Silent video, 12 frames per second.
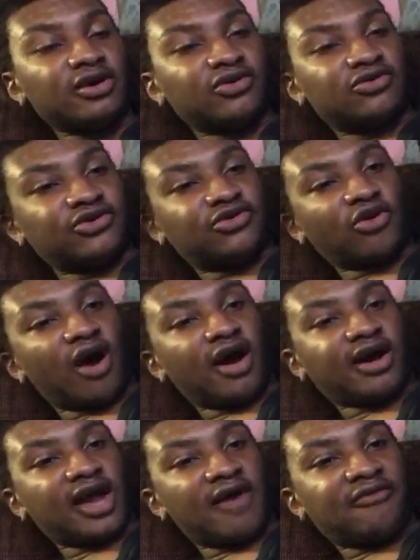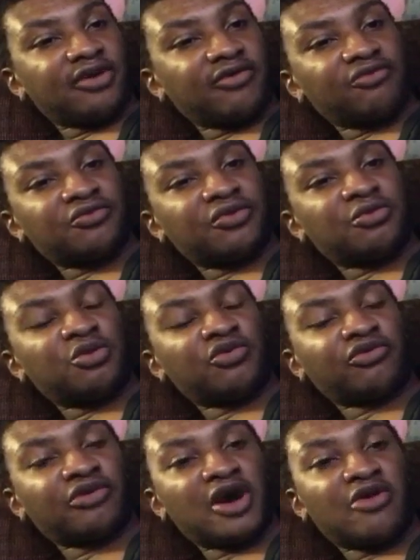just so I can have enough room to
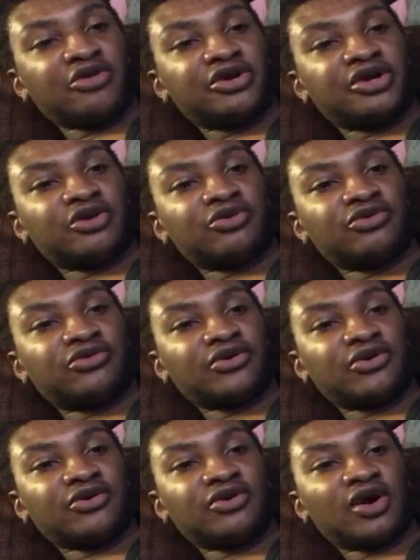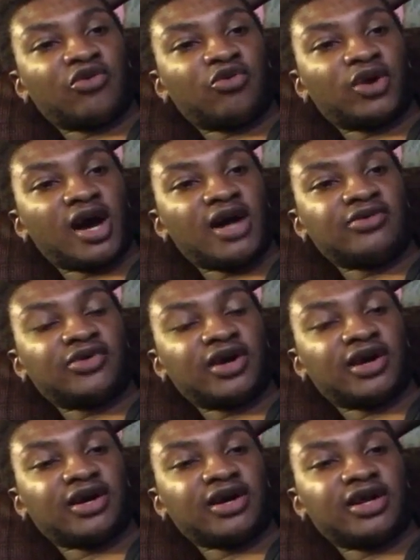move around, you know. So that's what I
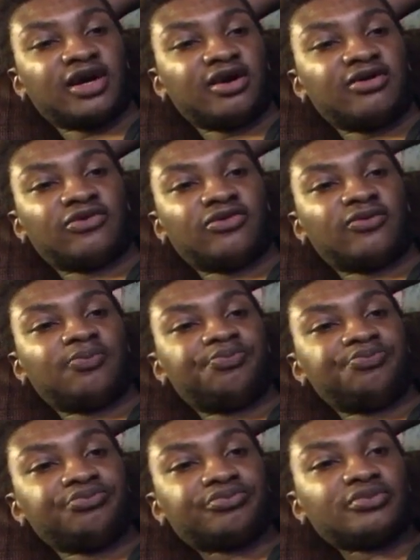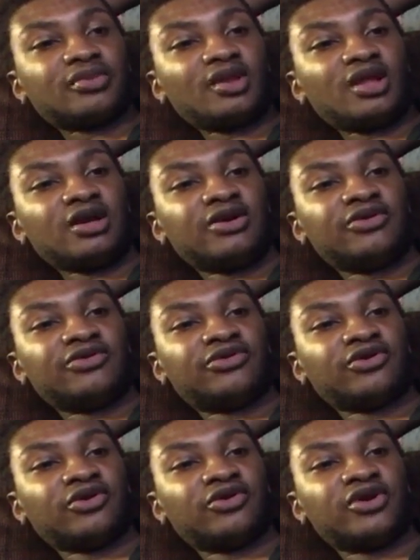think it is.
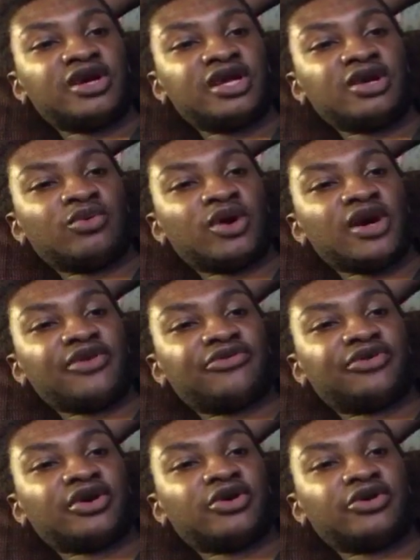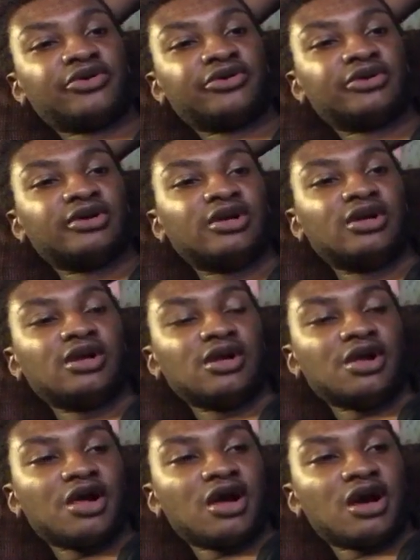So, anyways, though,
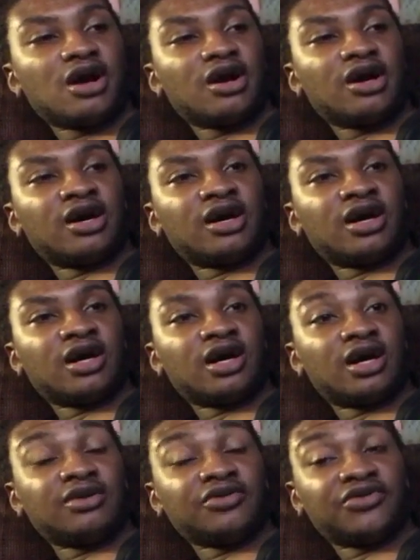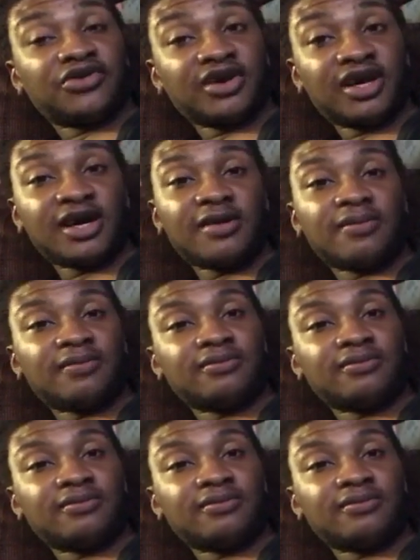the tent